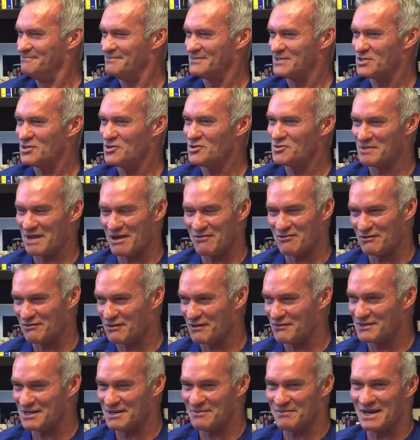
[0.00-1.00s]
Excuse me, every
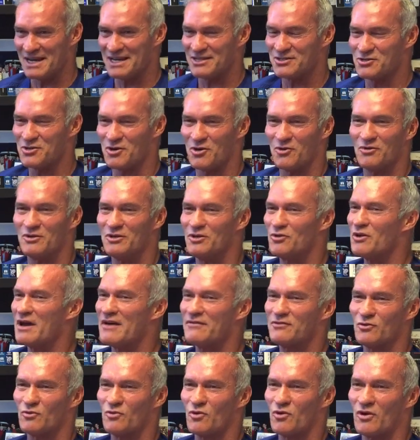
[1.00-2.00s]
15 minutes. So you don't
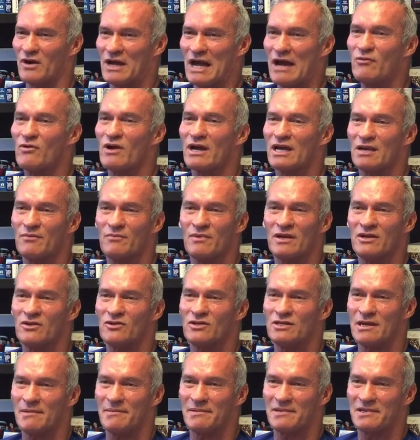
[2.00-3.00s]
have to worry. I
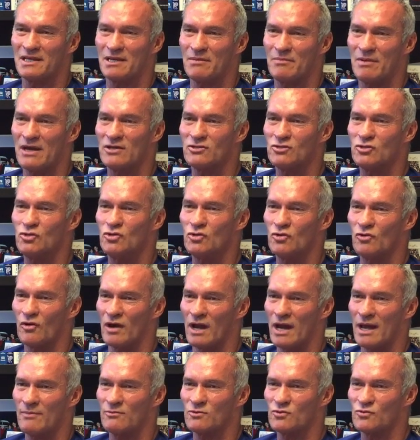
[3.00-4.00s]
recommend typically about 2
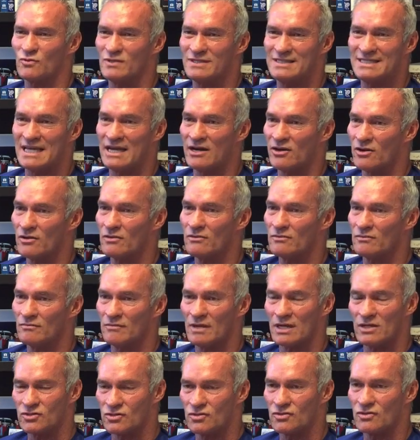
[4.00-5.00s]
grams with dinner.
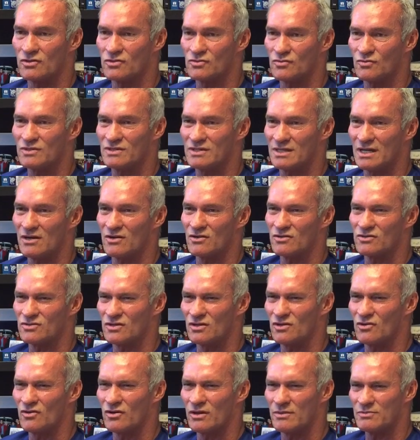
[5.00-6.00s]
Make sure it's with dinner so
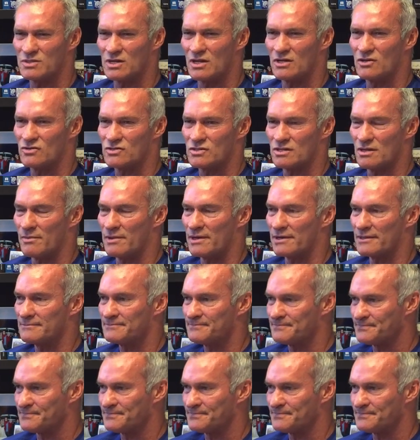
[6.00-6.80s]
you don't upset your stomach.